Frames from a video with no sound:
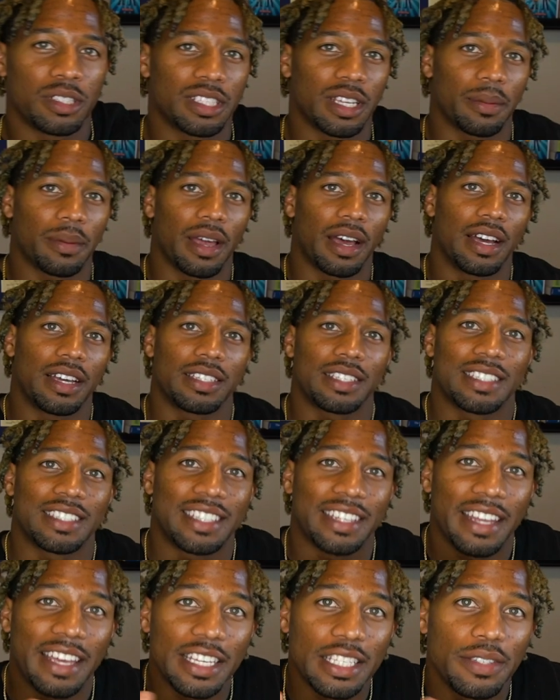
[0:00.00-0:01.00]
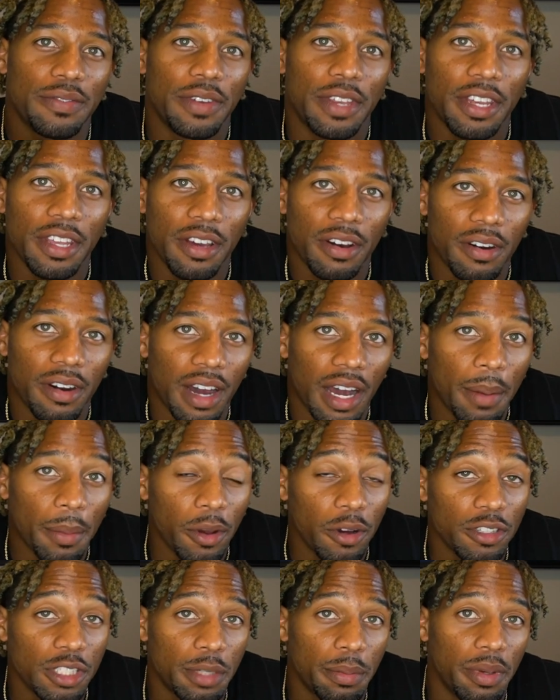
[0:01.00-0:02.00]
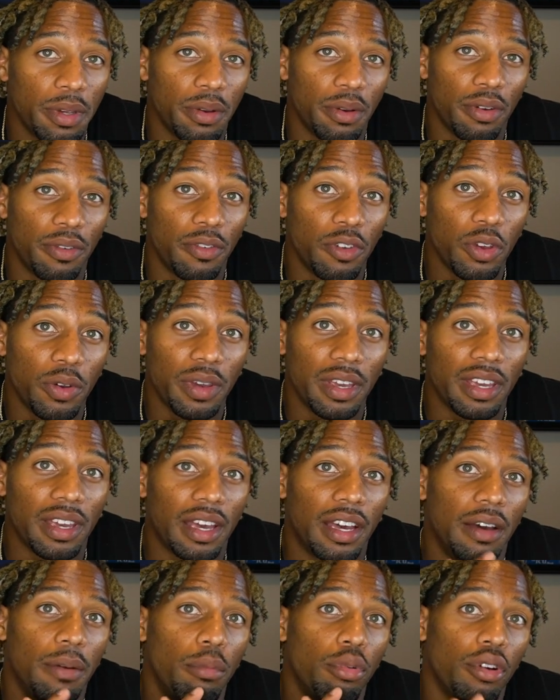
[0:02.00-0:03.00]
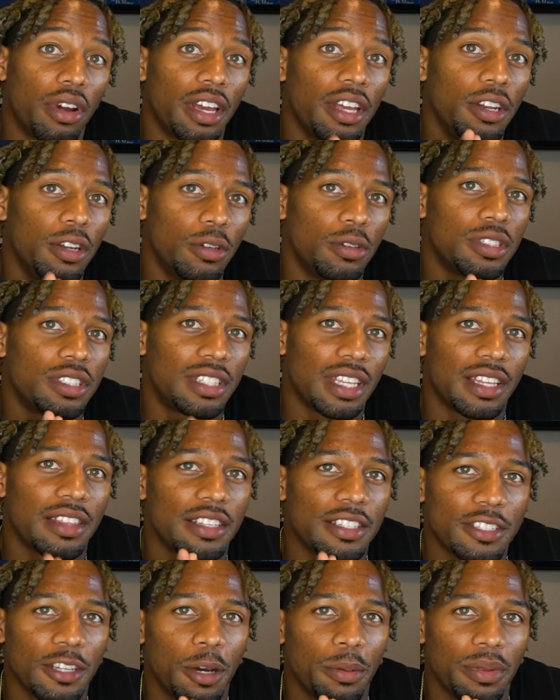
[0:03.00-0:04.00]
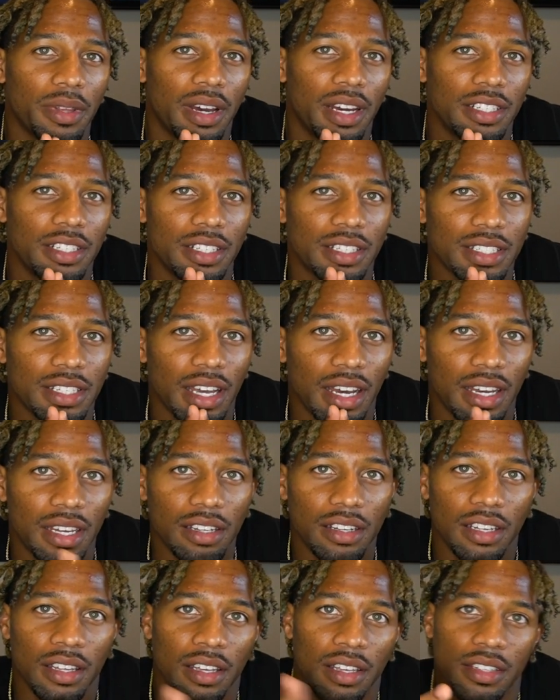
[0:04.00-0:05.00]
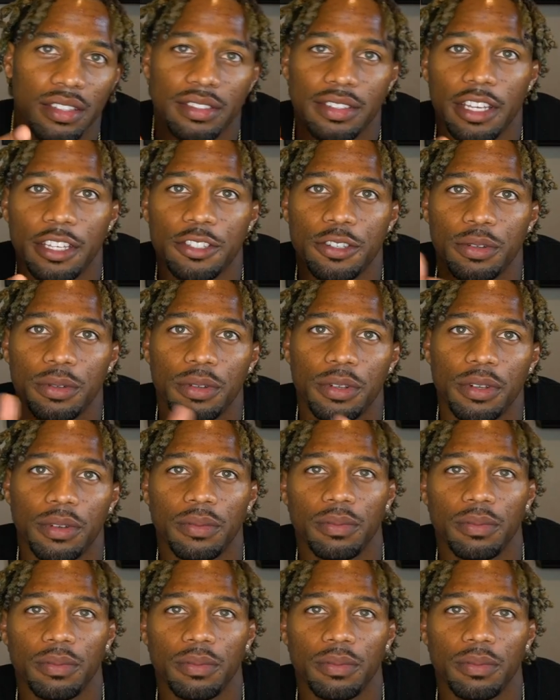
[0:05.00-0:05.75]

What's up guys? In today's video, I'm going to be reviewing a brand new stethoscope that I just got. Stay tuned.